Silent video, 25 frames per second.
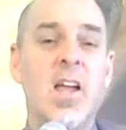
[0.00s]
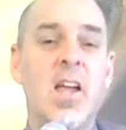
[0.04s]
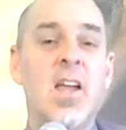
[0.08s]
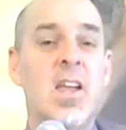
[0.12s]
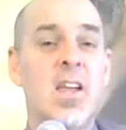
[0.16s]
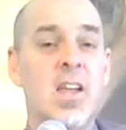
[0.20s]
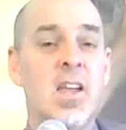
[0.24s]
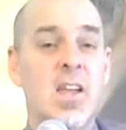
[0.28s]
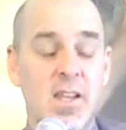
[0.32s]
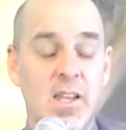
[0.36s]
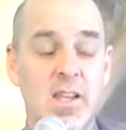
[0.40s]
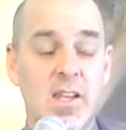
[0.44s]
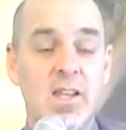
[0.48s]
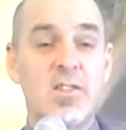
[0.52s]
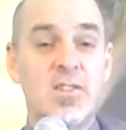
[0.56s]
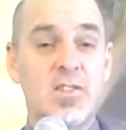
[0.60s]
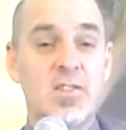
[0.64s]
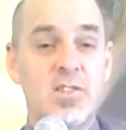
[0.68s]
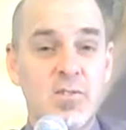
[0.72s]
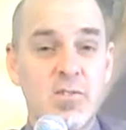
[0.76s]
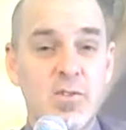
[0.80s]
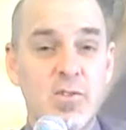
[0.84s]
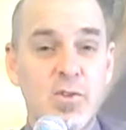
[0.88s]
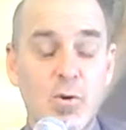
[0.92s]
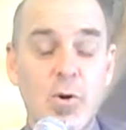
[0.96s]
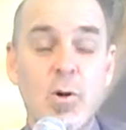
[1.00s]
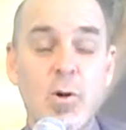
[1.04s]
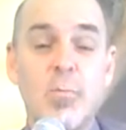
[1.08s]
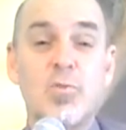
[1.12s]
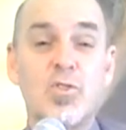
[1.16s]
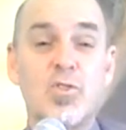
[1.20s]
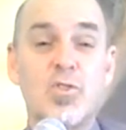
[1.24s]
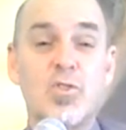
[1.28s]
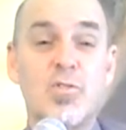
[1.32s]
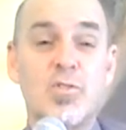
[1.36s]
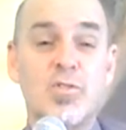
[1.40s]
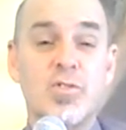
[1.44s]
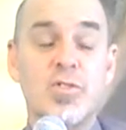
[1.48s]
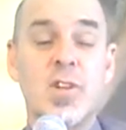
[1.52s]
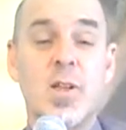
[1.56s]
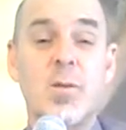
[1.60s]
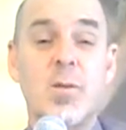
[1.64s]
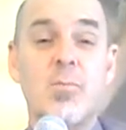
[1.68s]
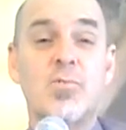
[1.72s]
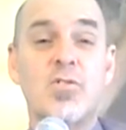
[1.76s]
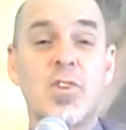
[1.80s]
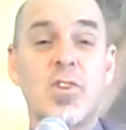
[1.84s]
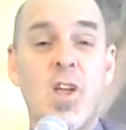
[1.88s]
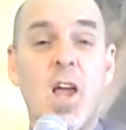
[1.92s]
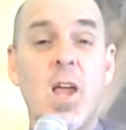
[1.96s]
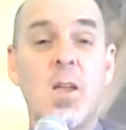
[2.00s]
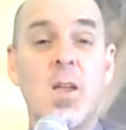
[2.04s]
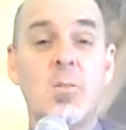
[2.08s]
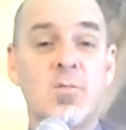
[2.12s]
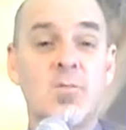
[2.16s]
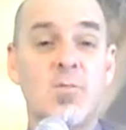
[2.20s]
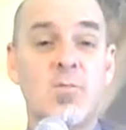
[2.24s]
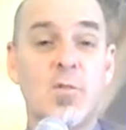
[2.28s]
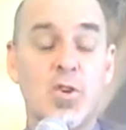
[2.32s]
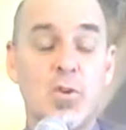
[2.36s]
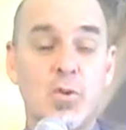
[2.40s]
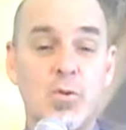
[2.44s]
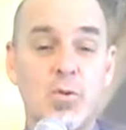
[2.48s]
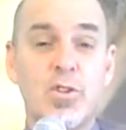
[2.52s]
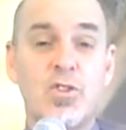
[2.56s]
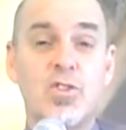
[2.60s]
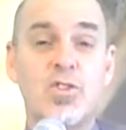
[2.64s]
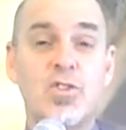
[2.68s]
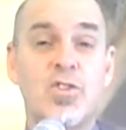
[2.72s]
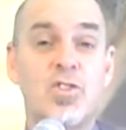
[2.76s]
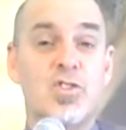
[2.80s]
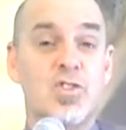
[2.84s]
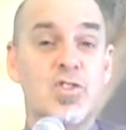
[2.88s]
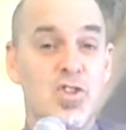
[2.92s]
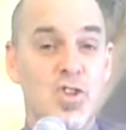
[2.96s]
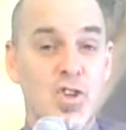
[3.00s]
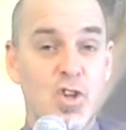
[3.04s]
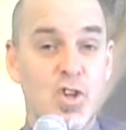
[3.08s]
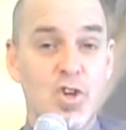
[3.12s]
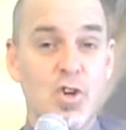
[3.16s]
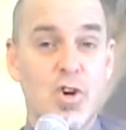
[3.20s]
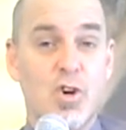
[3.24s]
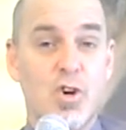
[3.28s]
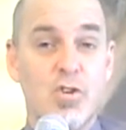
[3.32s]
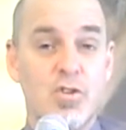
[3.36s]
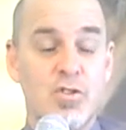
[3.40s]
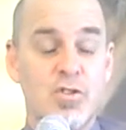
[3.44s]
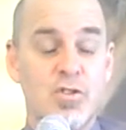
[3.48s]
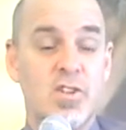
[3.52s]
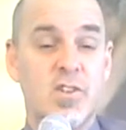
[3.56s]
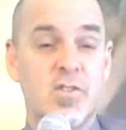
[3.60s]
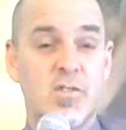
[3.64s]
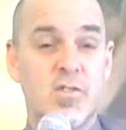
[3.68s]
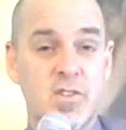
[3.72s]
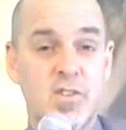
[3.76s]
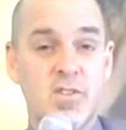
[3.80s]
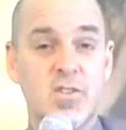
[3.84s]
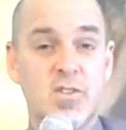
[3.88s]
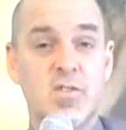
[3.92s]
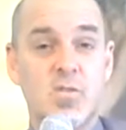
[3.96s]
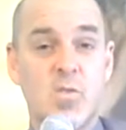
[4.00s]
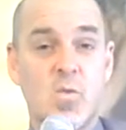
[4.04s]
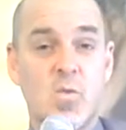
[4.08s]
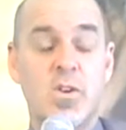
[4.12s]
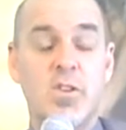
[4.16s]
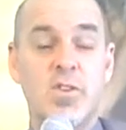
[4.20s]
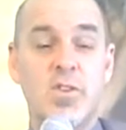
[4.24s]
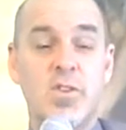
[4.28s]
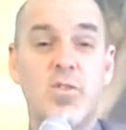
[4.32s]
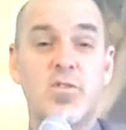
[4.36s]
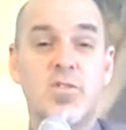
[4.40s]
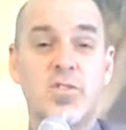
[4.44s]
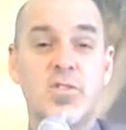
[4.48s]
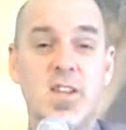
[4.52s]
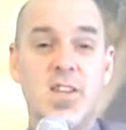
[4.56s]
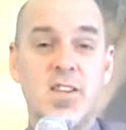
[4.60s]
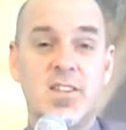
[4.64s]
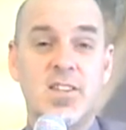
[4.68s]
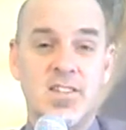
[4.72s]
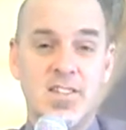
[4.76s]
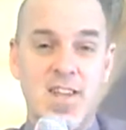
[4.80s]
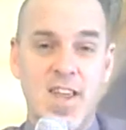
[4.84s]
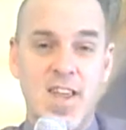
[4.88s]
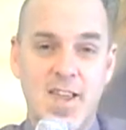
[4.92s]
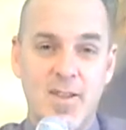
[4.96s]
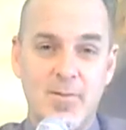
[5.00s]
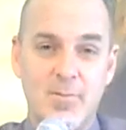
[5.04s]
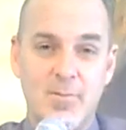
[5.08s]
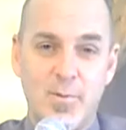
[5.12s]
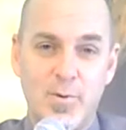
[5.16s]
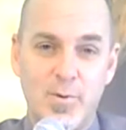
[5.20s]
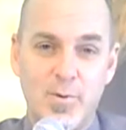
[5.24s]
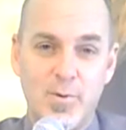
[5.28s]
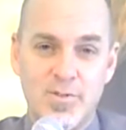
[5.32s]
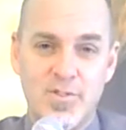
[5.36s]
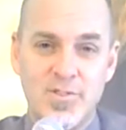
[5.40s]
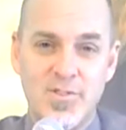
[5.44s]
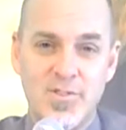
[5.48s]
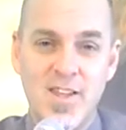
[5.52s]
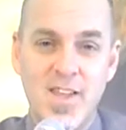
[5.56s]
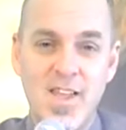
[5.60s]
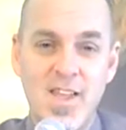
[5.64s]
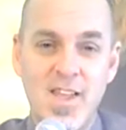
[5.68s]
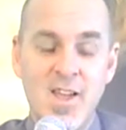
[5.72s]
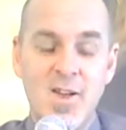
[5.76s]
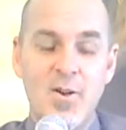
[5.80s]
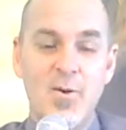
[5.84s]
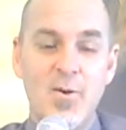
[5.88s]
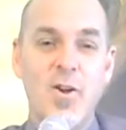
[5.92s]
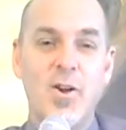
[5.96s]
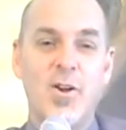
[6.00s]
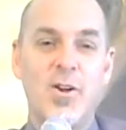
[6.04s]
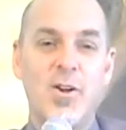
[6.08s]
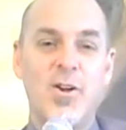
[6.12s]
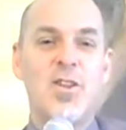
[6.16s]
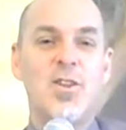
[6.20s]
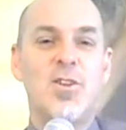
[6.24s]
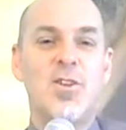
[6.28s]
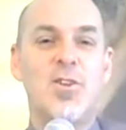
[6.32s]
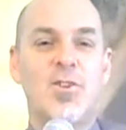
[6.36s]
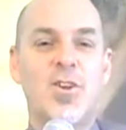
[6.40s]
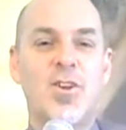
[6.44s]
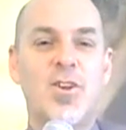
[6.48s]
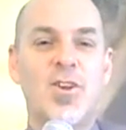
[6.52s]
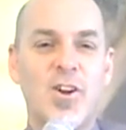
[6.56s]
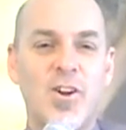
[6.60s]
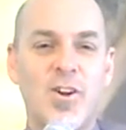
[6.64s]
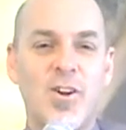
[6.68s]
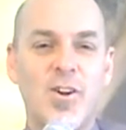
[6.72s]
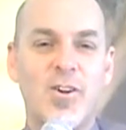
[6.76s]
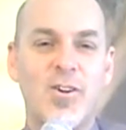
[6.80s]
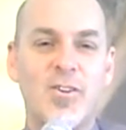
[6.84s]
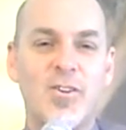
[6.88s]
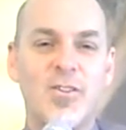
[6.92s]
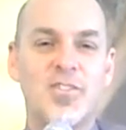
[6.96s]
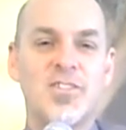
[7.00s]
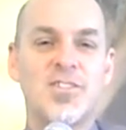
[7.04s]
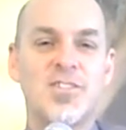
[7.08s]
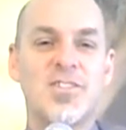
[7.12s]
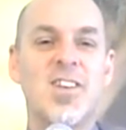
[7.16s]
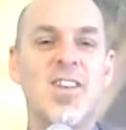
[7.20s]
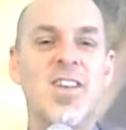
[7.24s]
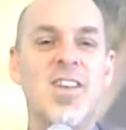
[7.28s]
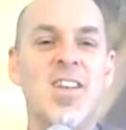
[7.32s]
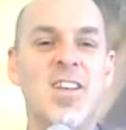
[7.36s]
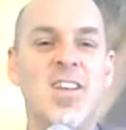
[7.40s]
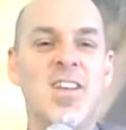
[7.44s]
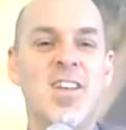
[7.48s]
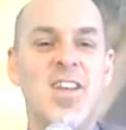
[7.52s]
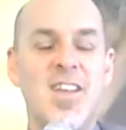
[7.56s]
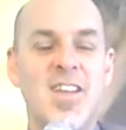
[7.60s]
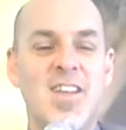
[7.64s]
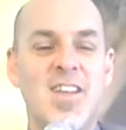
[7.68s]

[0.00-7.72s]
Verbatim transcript: Yeah, it's scriptural sometimes for Christians to curse. And this is one of those examples where you curse,